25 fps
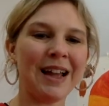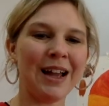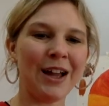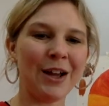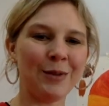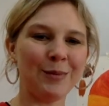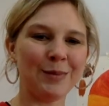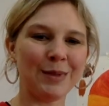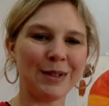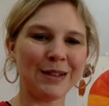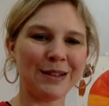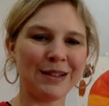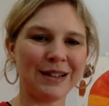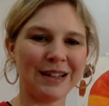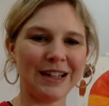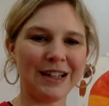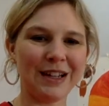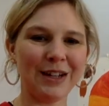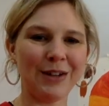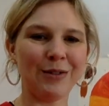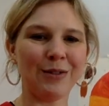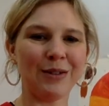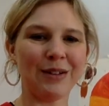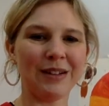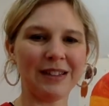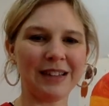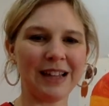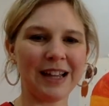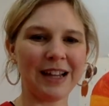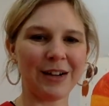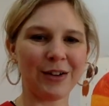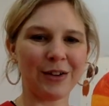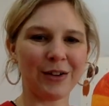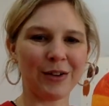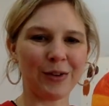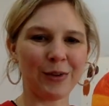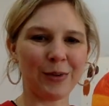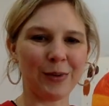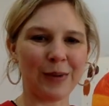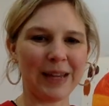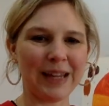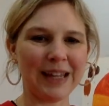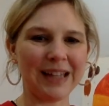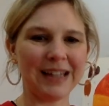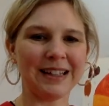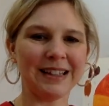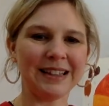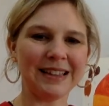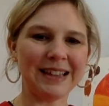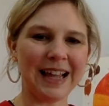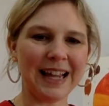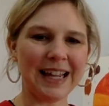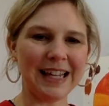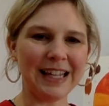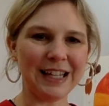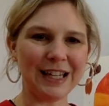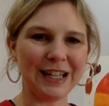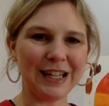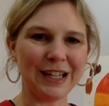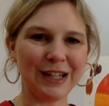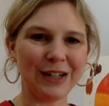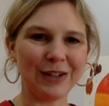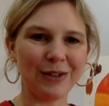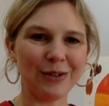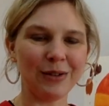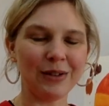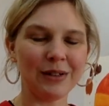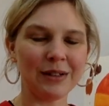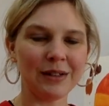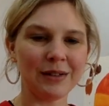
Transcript: Hope to see you later in the week. Thank you.